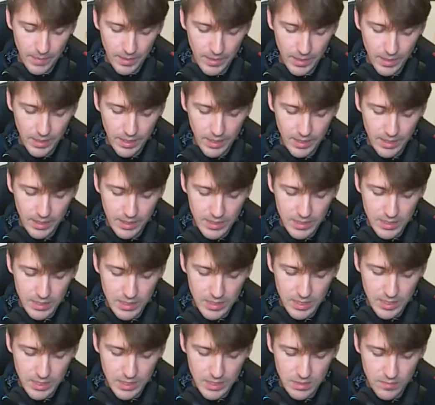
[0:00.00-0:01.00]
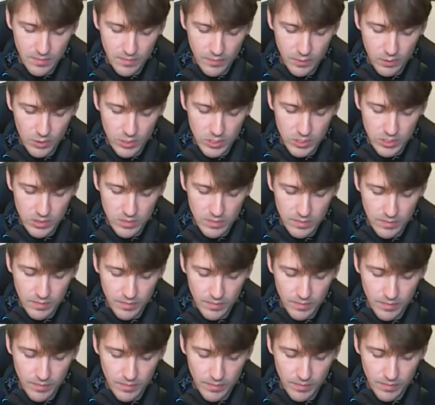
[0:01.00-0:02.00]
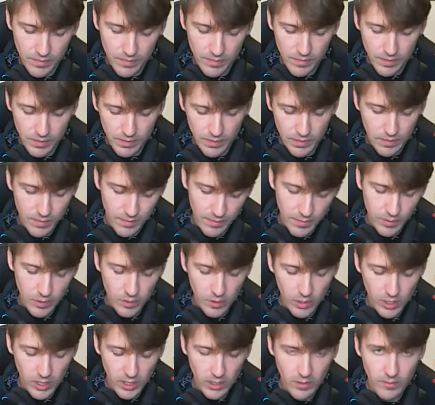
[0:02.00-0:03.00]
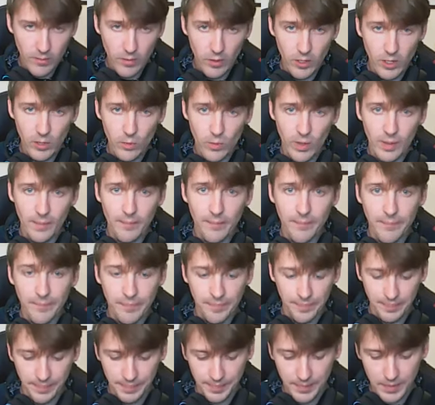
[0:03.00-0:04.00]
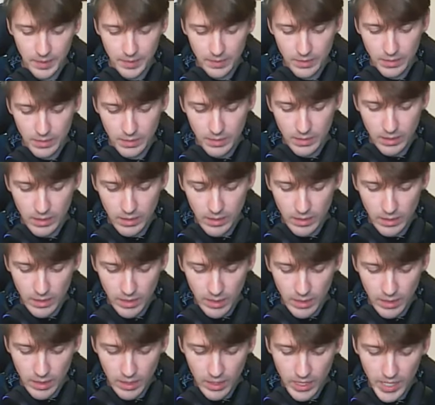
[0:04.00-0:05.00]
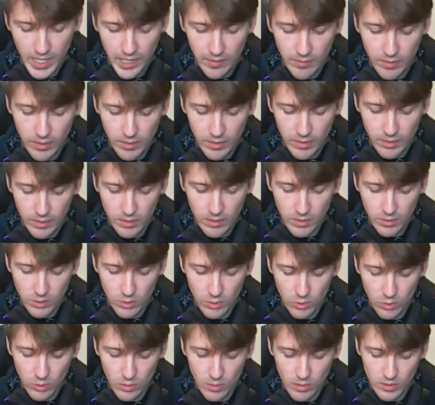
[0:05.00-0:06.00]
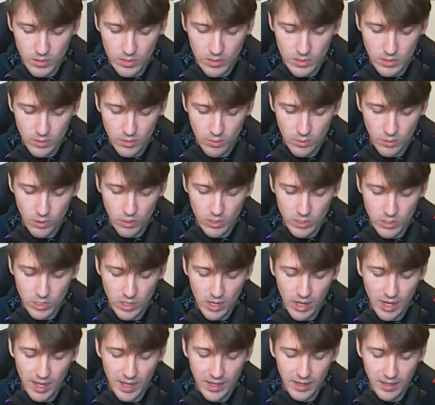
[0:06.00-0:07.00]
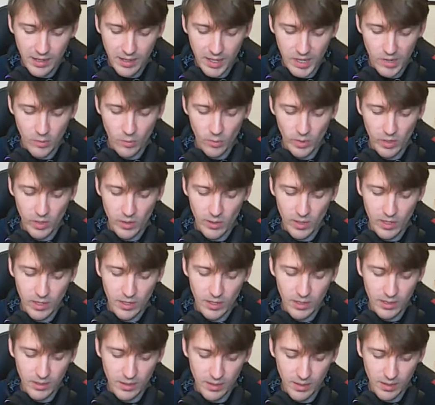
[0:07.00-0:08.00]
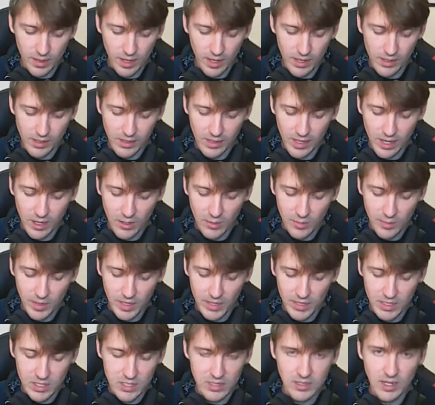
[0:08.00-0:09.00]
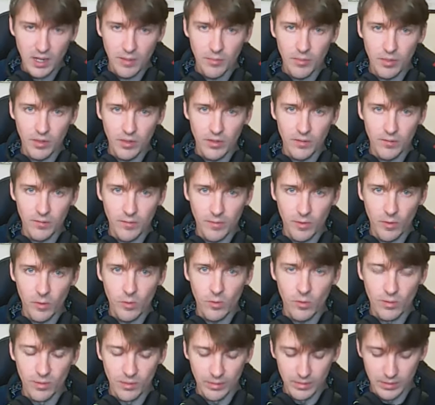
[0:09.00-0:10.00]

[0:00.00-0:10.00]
uh, it says in verse 30 to 31 uh, Even youths grow tired and weary, and young men stumble and fall.